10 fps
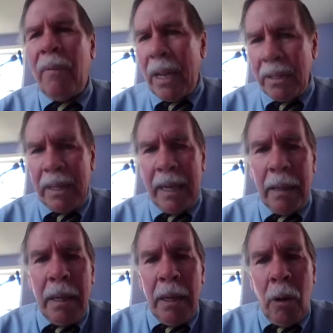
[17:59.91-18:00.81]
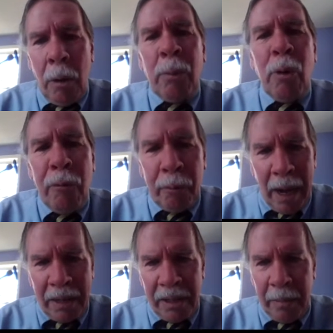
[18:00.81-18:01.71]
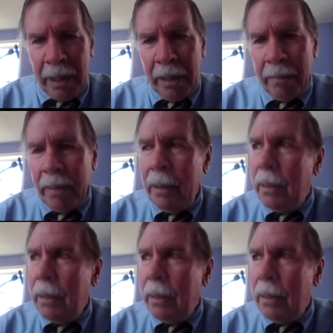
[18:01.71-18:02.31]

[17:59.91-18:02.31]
Beweisnähe, or proof proximity.